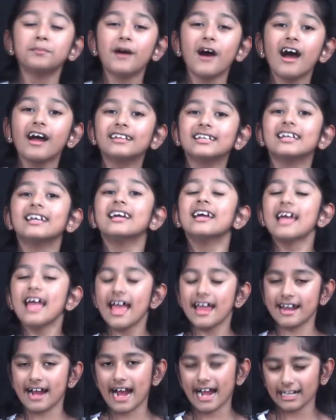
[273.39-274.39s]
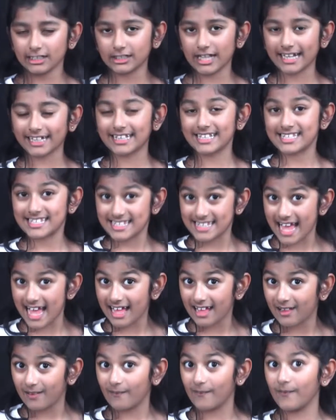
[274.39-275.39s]
body and hijack the
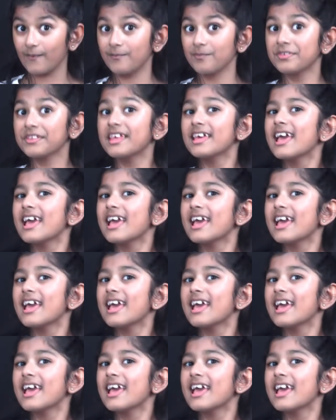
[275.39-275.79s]
cell.